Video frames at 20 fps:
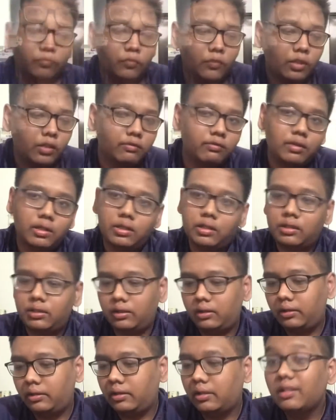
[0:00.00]
Well,
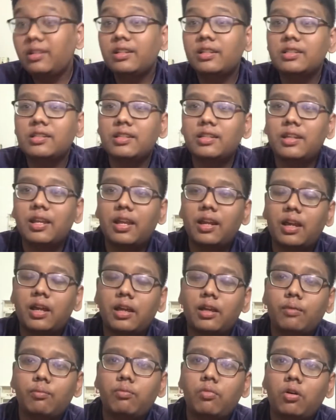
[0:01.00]
the reason that I
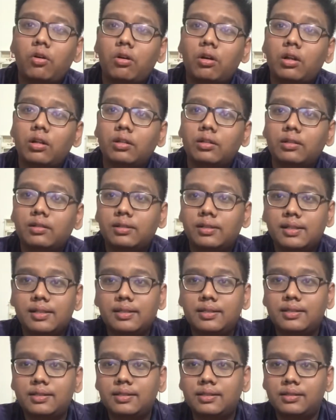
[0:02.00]
bought
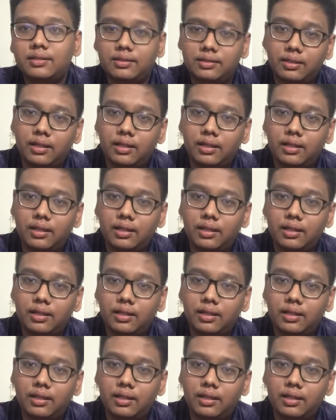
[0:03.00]
this